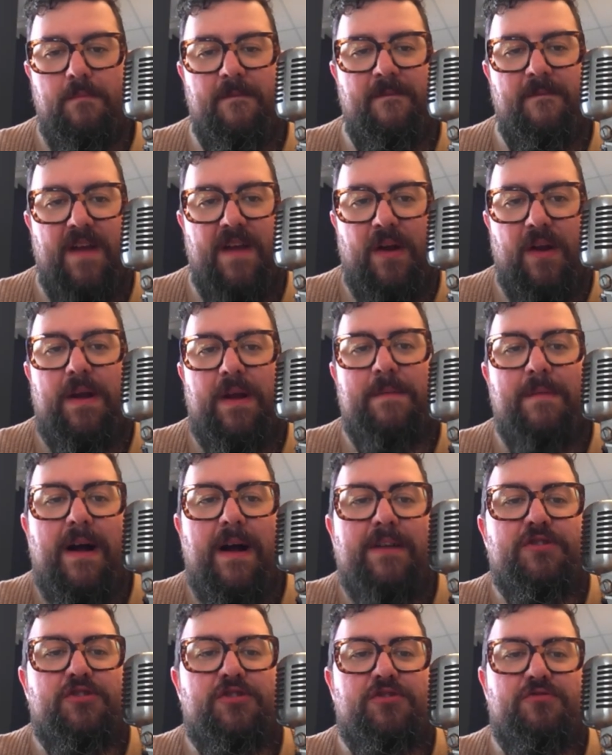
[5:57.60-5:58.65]
Very
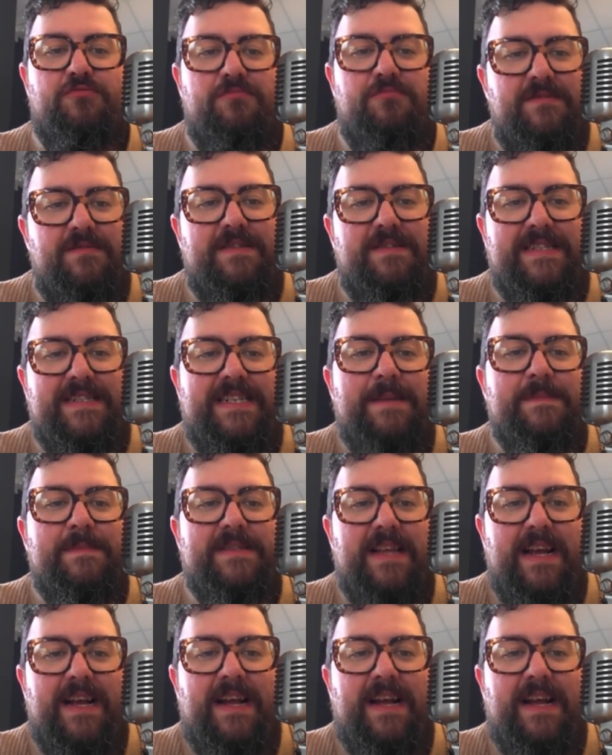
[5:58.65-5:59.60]
much seems like,